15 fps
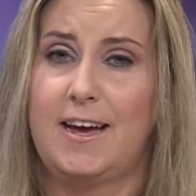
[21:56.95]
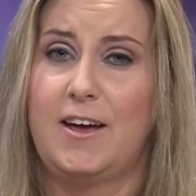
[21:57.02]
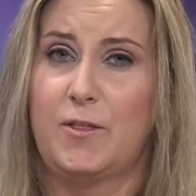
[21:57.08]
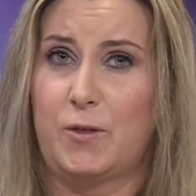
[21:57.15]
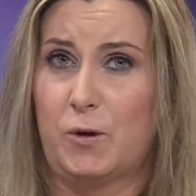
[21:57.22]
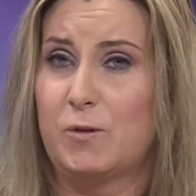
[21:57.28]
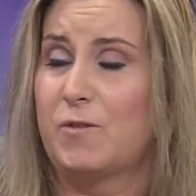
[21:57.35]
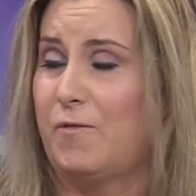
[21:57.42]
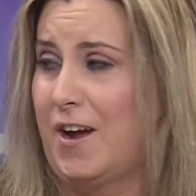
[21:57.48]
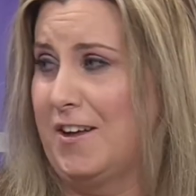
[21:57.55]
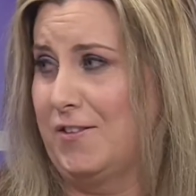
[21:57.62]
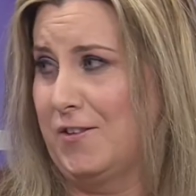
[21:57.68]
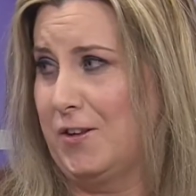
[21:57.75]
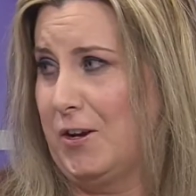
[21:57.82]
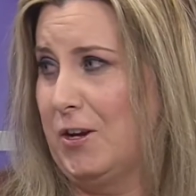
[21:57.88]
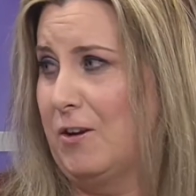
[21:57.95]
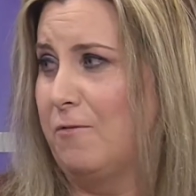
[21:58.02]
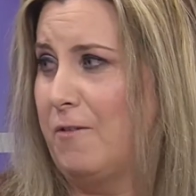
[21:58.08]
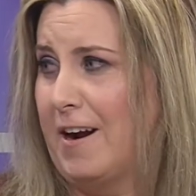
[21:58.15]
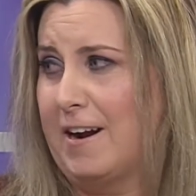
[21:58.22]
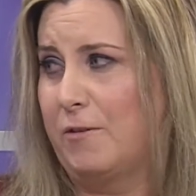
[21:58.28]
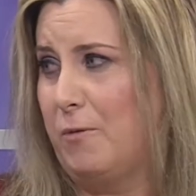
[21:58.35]
Those funds could have
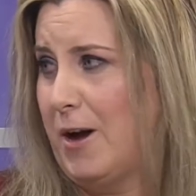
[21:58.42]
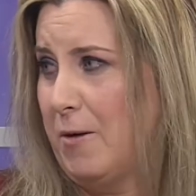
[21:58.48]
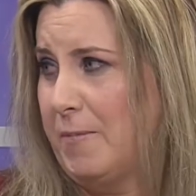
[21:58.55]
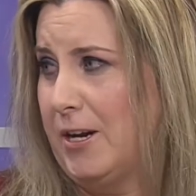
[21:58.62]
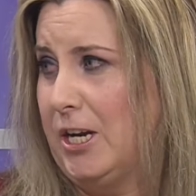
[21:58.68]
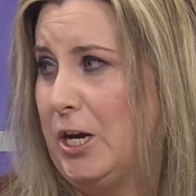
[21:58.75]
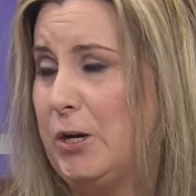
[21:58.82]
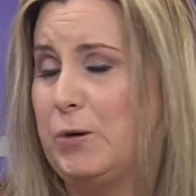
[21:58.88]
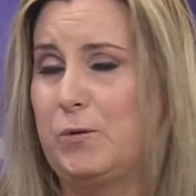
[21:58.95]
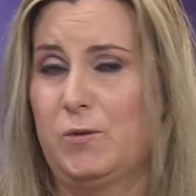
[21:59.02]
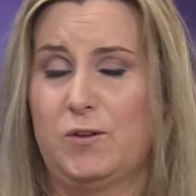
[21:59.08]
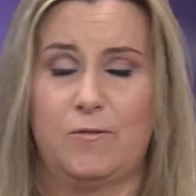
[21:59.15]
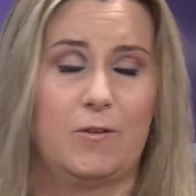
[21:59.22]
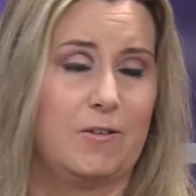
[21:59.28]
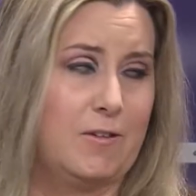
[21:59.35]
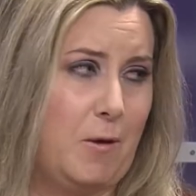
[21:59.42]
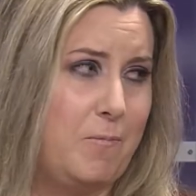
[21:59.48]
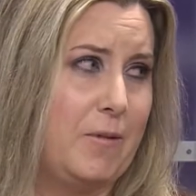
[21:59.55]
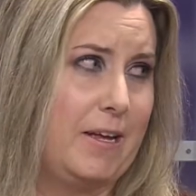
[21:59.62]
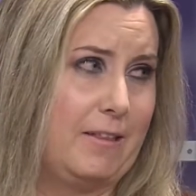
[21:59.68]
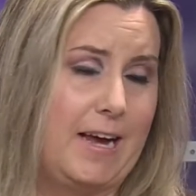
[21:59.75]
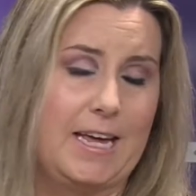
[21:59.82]
very well been used for
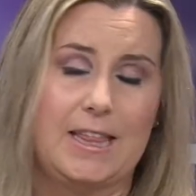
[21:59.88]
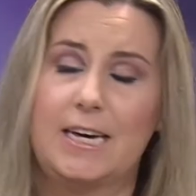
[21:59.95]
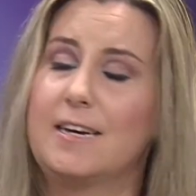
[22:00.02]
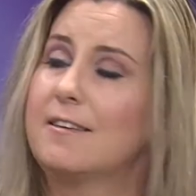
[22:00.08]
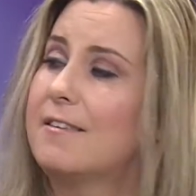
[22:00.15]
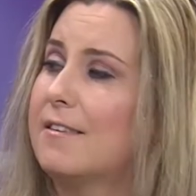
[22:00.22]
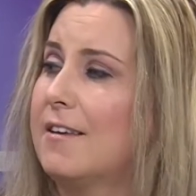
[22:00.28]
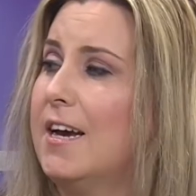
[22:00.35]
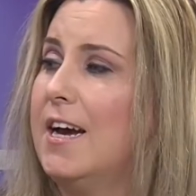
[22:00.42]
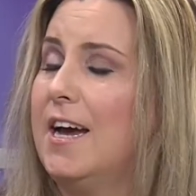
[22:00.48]
something like this,